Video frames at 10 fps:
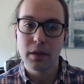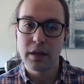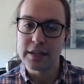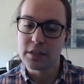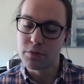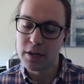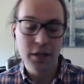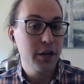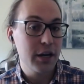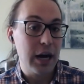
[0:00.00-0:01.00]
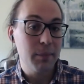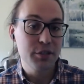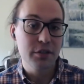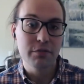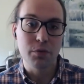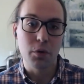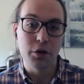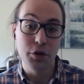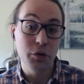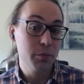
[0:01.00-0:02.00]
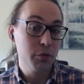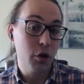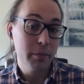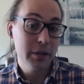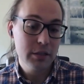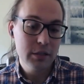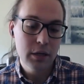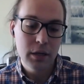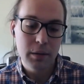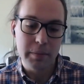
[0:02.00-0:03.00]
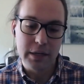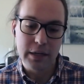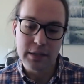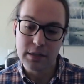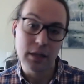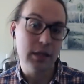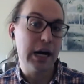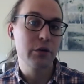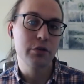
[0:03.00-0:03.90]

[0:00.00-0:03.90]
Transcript: It's a really good option for new deployments because a log